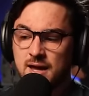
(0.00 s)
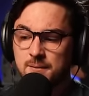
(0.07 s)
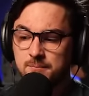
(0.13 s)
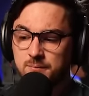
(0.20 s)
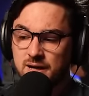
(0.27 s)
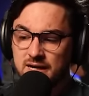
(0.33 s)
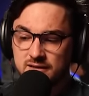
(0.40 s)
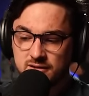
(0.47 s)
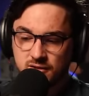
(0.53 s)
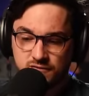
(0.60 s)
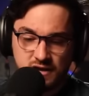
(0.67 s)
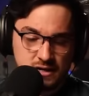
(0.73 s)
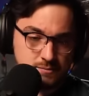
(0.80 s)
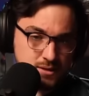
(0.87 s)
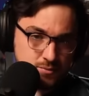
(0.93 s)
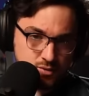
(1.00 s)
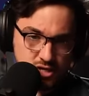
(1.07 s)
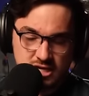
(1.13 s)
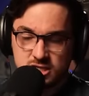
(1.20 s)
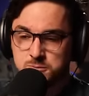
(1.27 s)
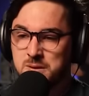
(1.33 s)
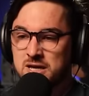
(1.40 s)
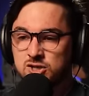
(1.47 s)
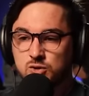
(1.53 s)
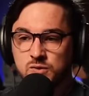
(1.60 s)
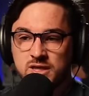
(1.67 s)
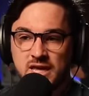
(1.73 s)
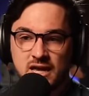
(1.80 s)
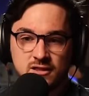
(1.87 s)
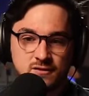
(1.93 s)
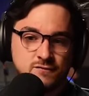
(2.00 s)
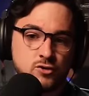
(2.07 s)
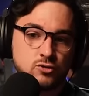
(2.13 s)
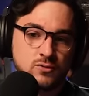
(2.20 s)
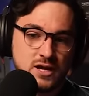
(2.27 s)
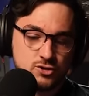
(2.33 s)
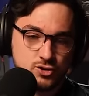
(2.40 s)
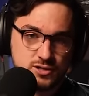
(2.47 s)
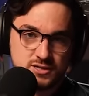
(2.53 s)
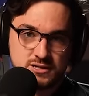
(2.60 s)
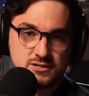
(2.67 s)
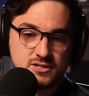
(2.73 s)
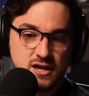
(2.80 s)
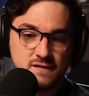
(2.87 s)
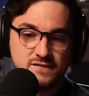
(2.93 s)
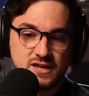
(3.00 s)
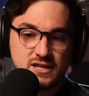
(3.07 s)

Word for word: but the Phantom Liberty expansion, when they had the full ray tracing stuff,